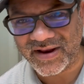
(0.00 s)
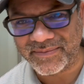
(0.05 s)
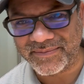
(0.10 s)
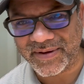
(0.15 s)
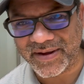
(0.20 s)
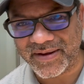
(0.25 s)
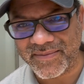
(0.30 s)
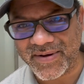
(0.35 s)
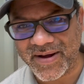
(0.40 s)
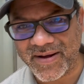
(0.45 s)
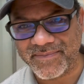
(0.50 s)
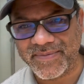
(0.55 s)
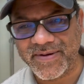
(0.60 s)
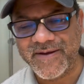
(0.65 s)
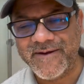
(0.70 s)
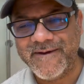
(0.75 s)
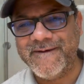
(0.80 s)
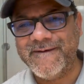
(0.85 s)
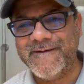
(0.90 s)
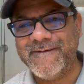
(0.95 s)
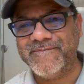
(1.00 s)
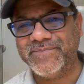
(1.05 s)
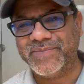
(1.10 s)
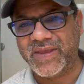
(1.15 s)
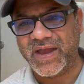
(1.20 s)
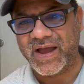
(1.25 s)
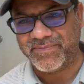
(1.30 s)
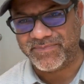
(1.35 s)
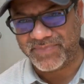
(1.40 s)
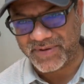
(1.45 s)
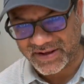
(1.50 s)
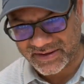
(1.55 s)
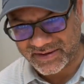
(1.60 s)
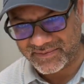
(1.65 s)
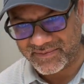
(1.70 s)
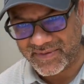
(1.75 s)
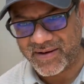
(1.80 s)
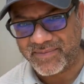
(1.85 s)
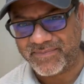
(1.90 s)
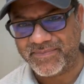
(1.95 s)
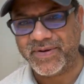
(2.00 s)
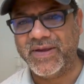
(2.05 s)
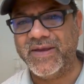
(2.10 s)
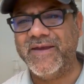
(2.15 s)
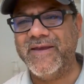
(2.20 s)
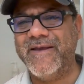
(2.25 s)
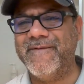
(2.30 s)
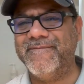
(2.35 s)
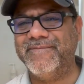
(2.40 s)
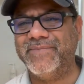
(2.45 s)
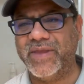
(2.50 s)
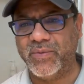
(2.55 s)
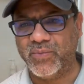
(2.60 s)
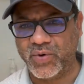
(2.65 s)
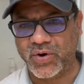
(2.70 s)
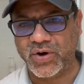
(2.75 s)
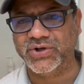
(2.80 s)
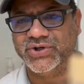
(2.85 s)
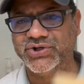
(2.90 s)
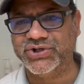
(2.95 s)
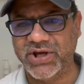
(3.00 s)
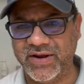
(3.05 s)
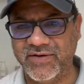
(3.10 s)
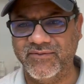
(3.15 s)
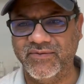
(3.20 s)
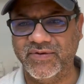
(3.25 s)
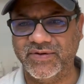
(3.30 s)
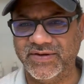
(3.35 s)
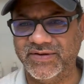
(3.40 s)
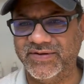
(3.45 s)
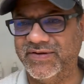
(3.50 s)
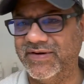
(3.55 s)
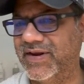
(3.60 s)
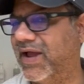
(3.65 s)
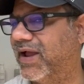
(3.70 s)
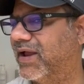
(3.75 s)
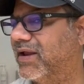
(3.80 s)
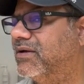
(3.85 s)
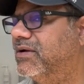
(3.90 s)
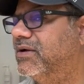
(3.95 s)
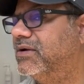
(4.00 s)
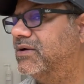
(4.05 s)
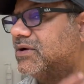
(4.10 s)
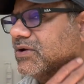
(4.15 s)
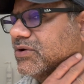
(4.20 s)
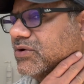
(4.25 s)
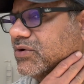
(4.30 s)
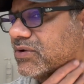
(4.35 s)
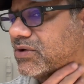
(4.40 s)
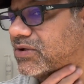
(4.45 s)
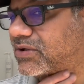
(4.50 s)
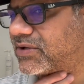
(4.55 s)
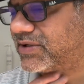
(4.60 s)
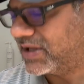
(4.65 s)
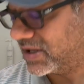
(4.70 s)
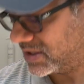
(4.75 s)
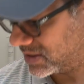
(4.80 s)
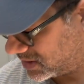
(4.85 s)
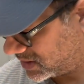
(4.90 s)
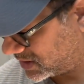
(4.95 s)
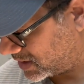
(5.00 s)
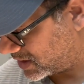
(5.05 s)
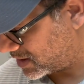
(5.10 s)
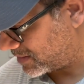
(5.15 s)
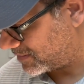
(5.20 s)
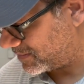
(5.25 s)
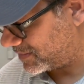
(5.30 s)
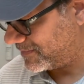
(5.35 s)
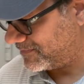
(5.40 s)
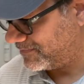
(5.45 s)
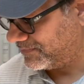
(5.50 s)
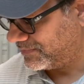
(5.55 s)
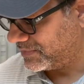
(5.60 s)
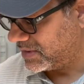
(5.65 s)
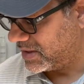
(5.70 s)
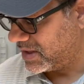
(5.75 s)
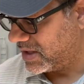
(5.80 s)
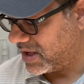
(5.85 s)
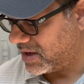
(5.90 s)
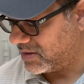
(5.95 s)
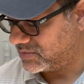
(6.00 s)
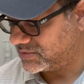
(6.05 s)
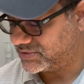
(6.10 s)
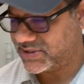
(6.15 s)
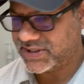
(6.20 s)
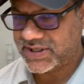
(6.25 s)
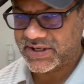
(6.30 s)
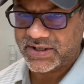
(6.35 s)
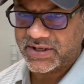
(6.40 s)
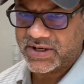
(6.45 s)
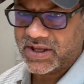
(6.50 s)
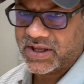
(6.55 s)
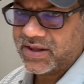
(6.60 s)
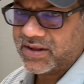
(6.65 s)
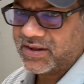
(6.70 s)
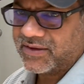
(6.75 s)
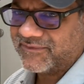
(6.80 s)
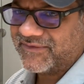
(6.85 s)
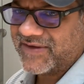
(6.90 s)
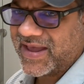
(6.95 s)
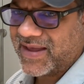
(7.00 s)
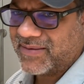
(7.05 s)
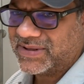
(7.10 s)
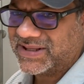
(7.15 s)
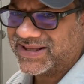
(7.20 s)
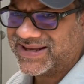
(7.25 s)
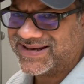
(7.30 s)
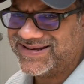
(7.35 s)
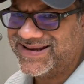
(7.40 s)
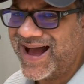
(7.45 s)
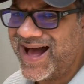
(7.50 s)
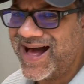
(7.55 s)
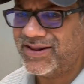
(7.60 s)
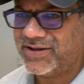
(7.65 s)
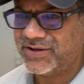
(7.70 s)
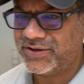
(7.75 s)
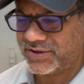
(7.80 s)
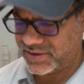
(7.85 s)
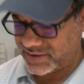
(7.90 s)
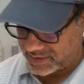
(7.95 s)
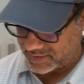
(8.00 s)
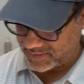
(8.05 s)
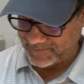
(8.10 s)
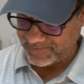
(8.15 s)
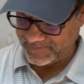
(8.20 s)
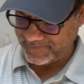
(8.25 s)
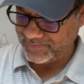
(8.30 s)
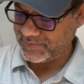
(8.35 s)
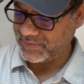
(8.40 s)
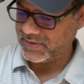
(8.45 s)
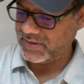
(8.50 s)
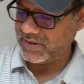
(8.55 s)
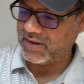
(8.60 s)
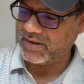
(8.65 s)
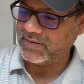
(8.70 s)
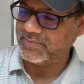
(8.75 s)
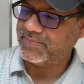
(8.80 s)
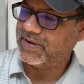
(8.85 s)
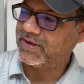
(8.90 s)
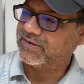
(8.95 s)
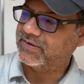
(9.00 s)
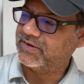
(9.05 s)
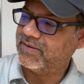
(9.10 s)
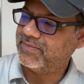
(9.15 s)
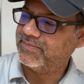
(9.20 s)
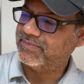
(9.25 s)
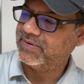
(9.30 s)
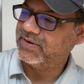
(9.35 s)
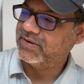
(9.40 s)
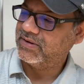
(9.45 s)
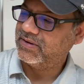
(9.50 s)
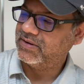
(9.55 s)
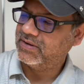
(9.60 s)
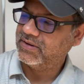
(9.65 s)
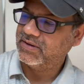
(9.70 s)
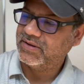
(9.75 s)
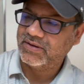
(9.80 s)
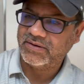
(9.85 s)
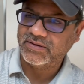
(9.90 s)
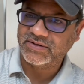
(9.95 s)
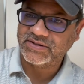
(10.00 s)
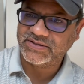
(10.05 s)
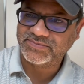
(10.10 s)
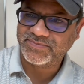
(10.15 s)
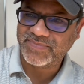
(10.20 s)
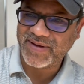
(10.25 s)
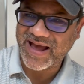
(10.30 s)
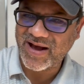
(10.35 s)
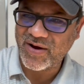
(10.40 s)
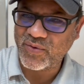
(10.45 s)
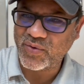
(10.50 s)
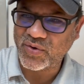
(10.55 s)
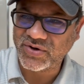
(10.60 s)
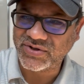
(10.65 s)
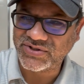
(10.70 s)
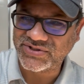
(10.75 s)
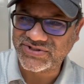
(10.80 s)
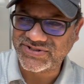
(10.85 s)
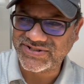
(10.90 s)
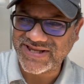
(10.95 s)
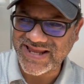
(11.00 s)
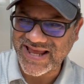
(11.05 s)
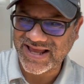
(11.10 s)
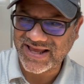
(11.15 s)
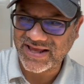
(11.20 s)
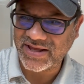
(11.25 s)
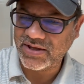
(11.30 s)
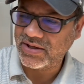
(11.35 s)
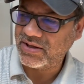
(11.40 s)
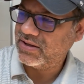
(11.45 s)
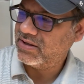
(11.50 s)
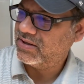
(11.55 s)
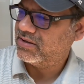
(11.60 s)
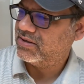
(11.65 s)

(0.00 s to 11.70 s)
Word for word: to pick them up. I picked them up and we're going to shave with it tonight to do a little neck cleanup. I was in Family Dollar and picked up this Power Stick